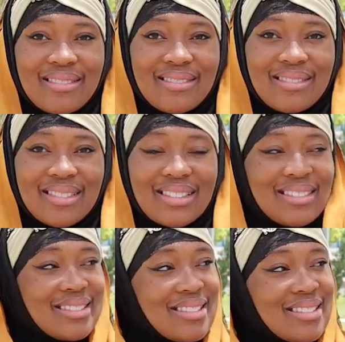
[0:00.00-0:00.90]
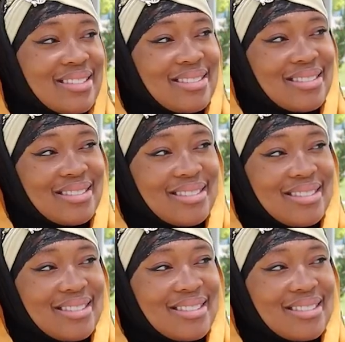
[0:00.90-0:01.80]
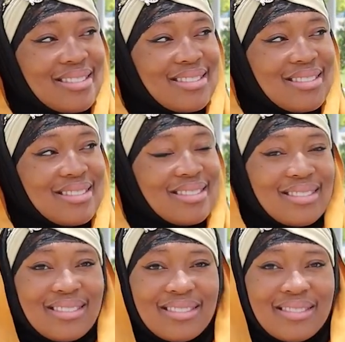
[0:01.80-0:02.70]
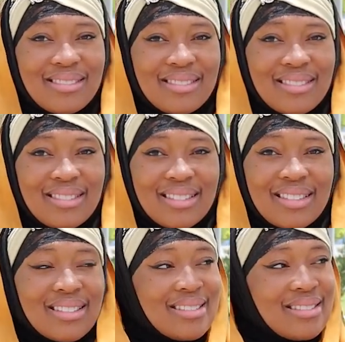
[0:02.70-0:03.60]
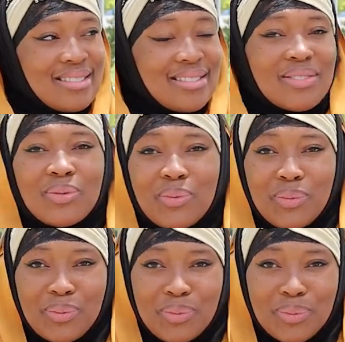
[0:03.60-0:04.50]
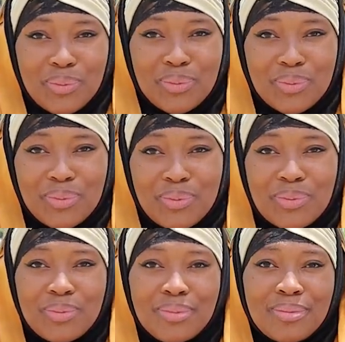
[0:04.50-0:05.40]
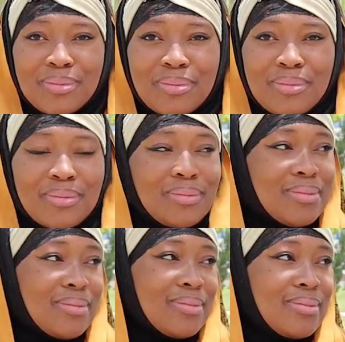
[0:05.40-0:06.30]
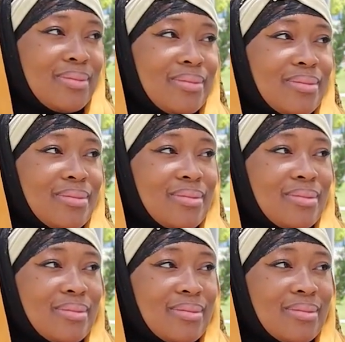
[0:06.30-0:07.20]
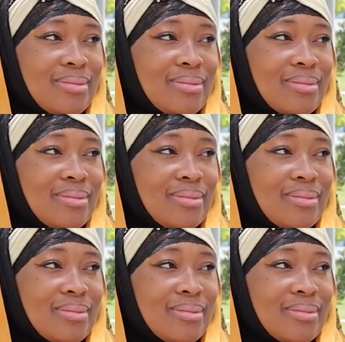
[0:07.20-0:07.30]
The person shown says nothing.